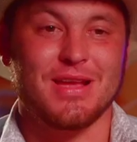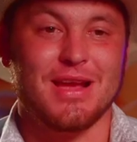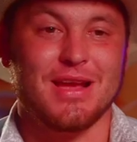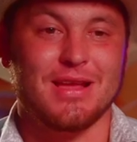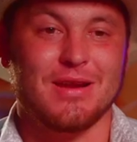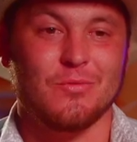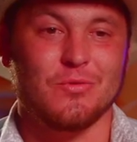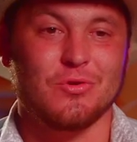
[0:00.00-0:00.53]
I
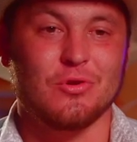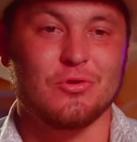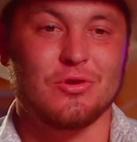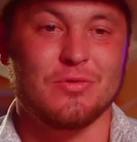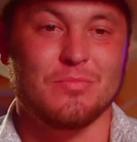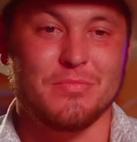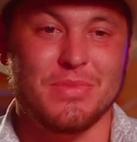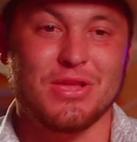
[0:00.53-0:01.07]
got a real
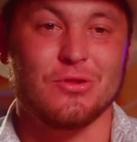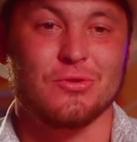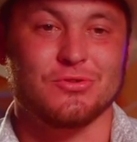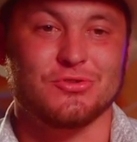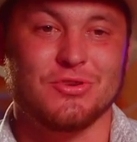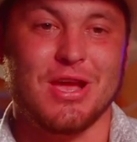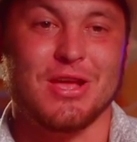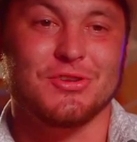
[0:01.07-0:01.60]
good mental
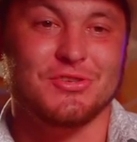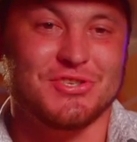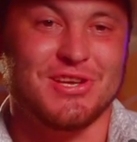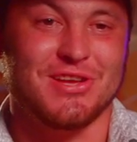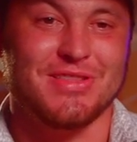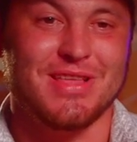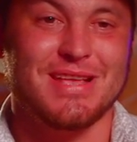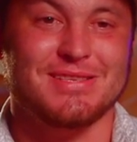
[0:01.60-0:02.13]
strategy
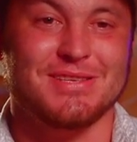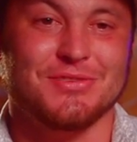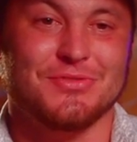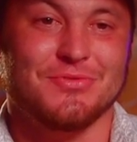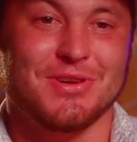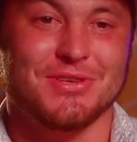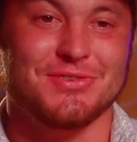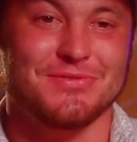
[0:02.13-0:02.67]
on that
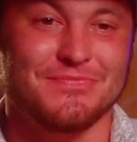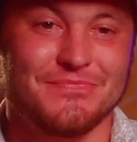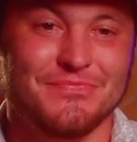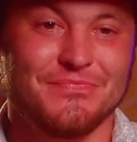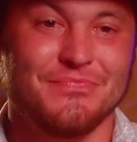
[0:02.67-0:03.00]
situation